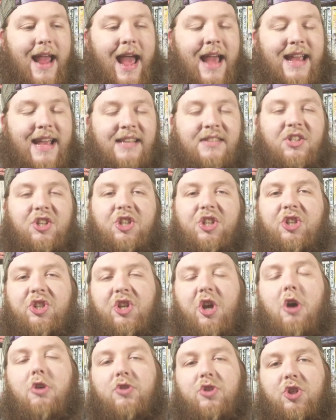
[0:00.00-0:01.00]
I, I guess it
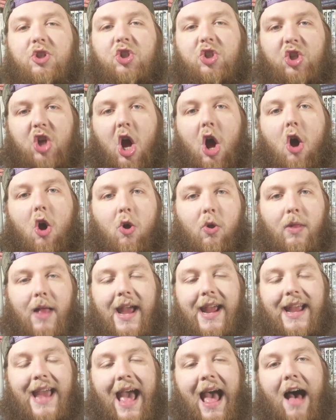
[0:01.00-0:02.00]
just goes to show
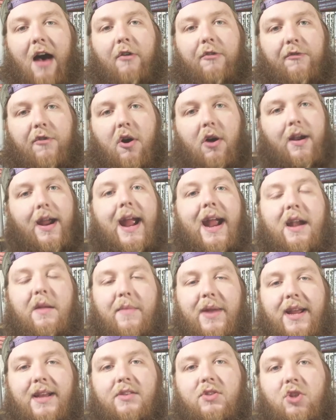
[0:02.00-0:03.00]
like how far
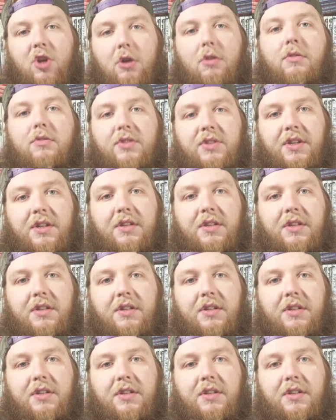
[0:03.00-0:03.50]
anime has gone